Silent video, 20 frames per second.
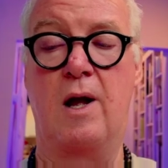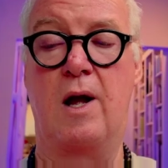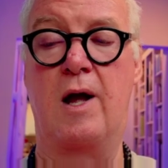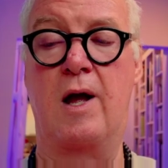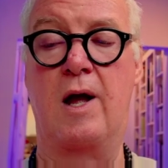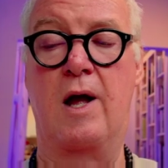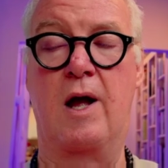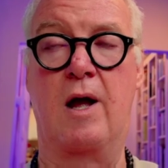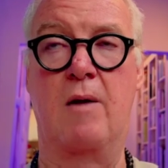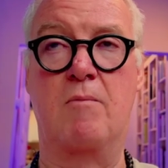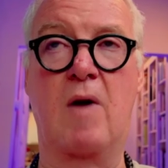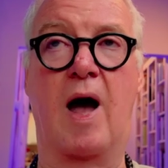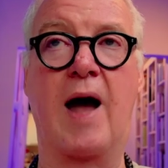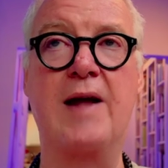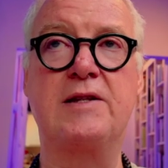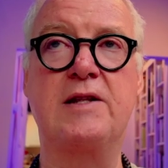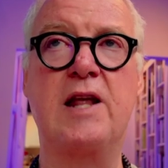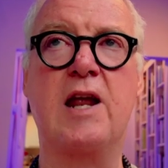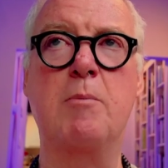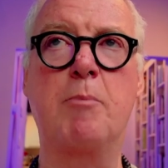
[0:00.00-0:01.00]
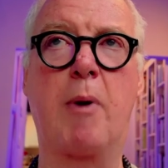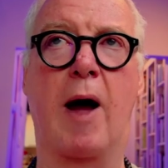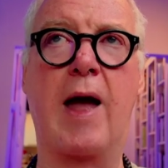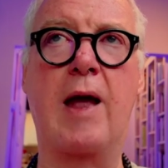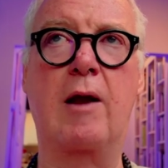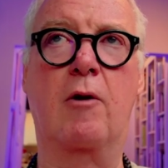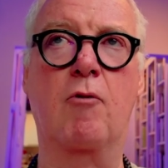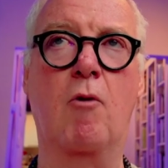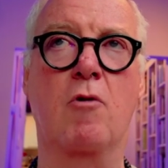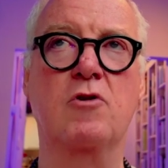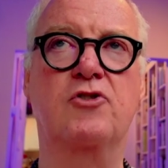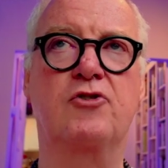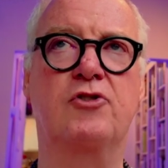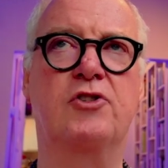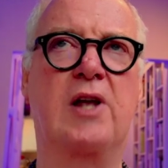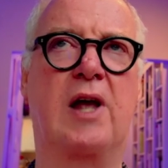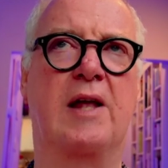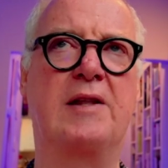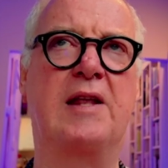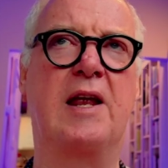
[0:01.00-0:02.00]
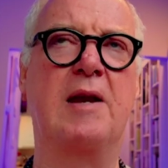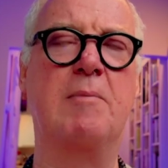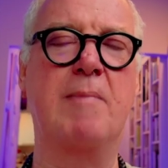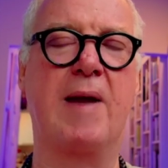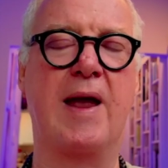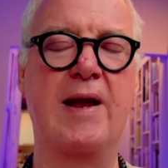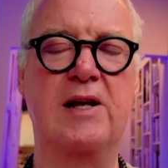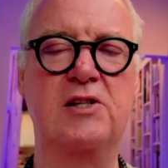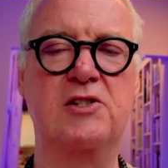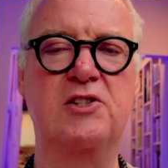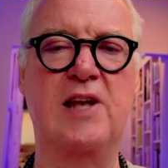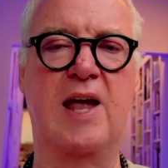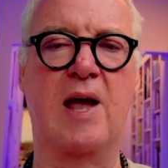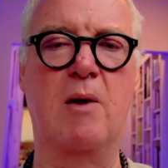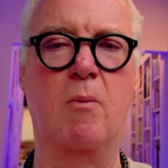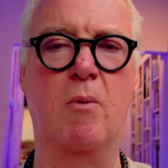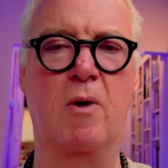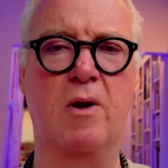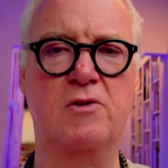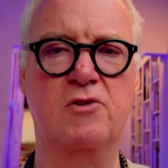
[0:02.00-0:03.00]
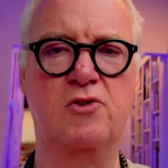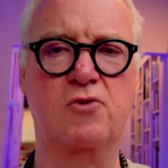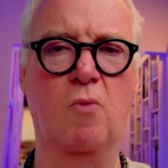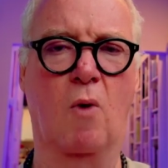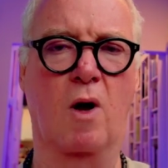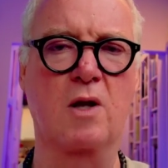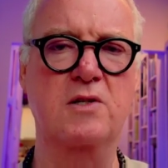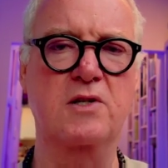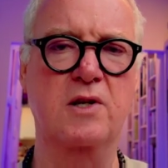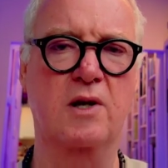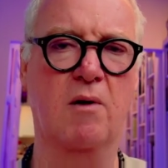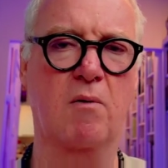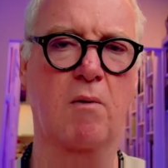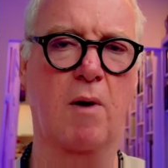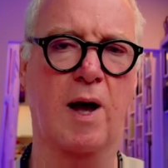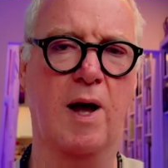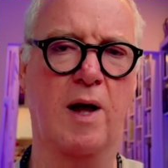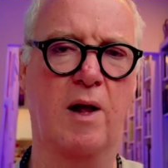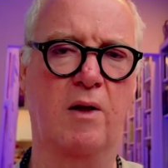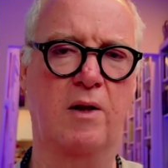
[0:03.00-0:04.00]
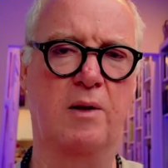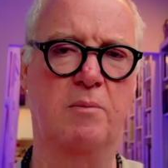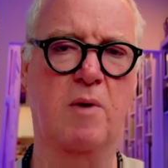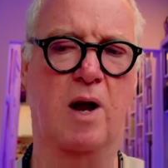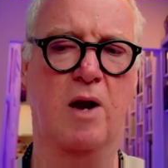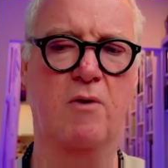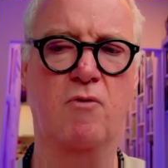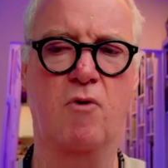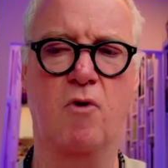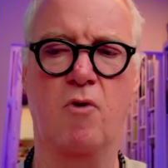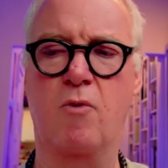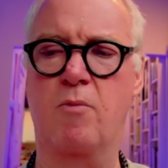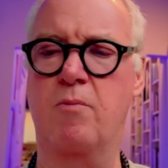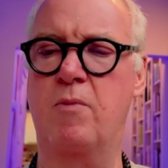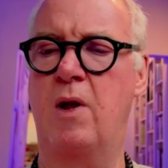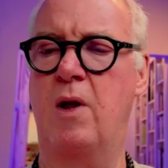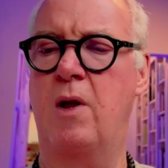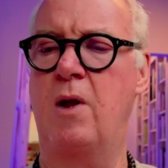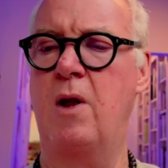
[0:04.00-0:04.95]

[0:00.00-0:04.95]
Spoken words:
I did buy groceries. I did make a sandwich once in a while in my room.